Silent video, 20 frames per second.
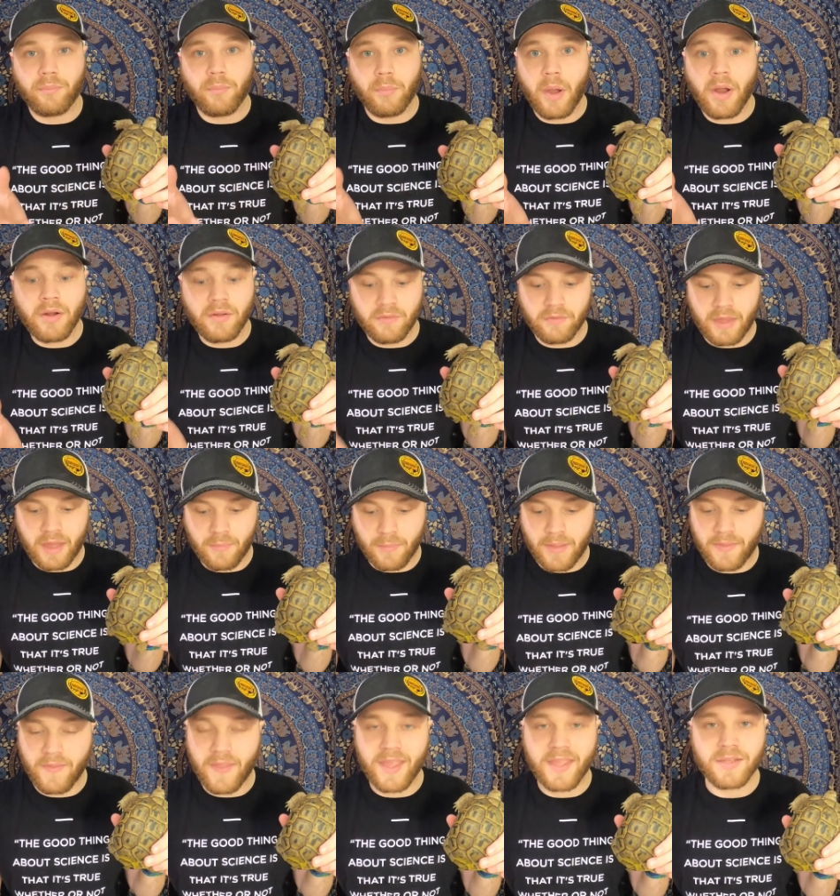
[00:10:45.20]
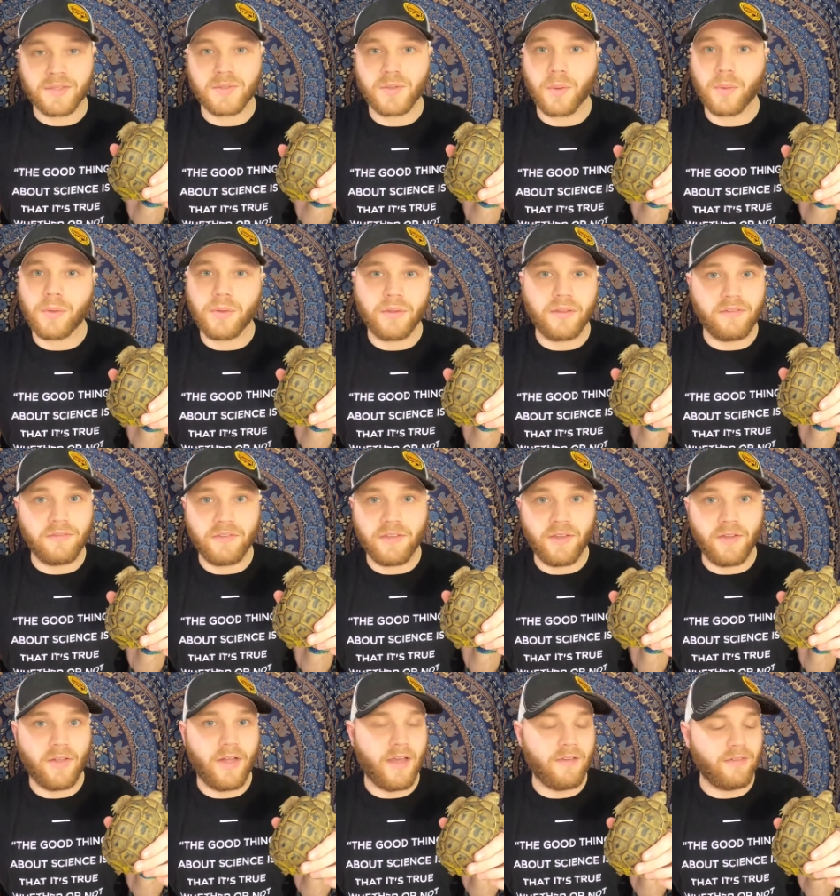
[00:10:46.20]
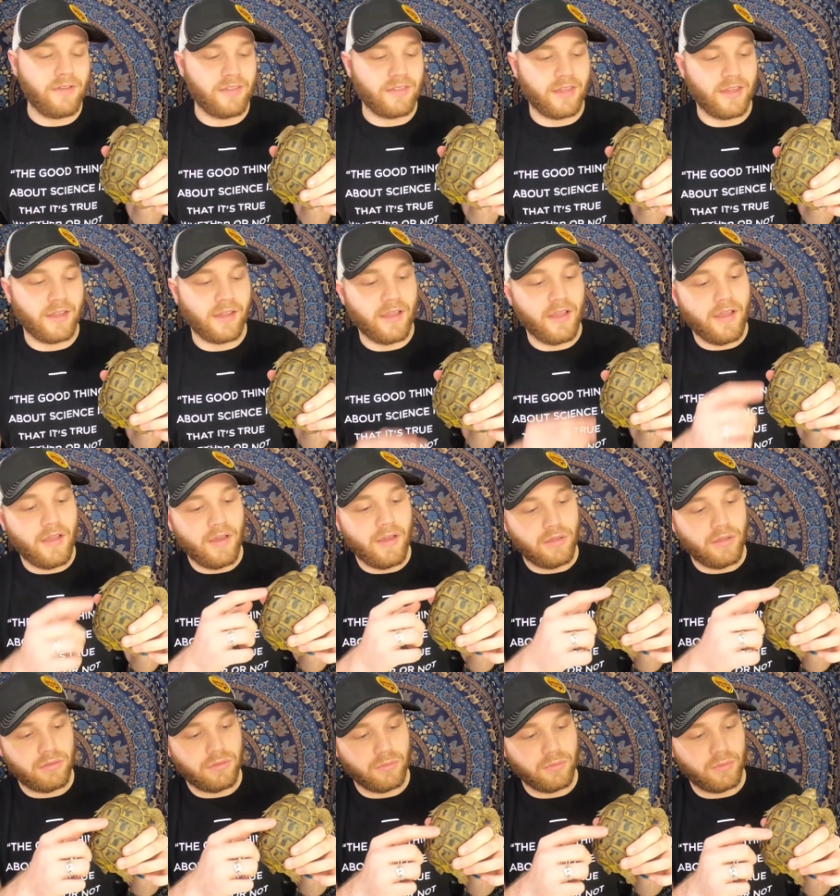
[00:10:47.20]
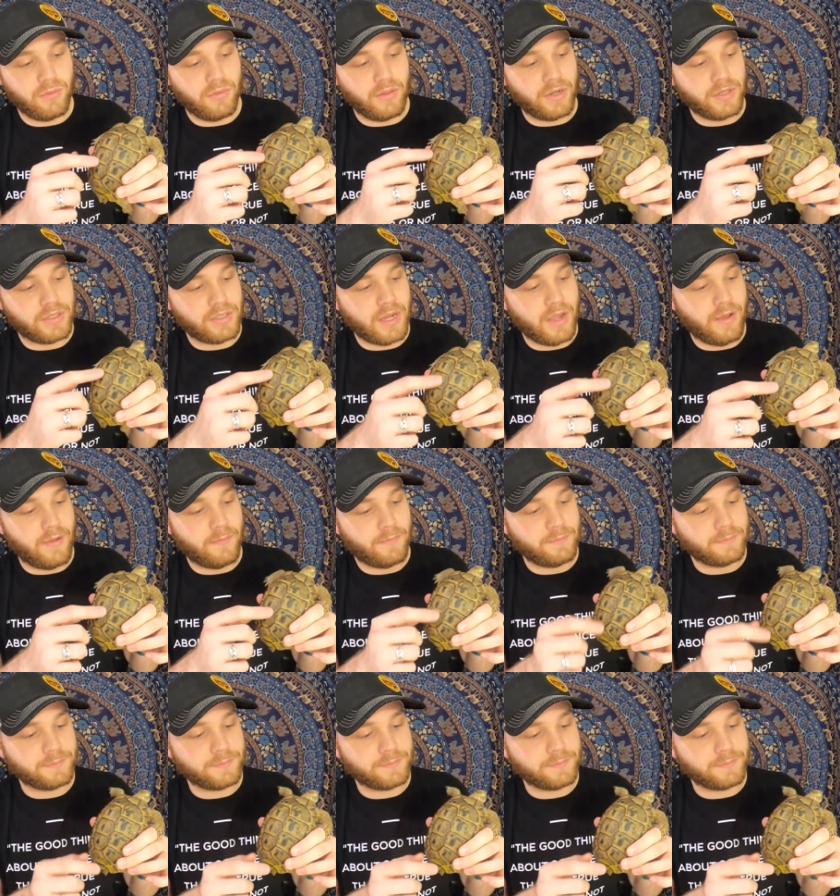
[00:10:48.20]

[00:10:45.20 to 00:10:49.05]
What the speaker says: part of them, and they can totally feel everything through their shell.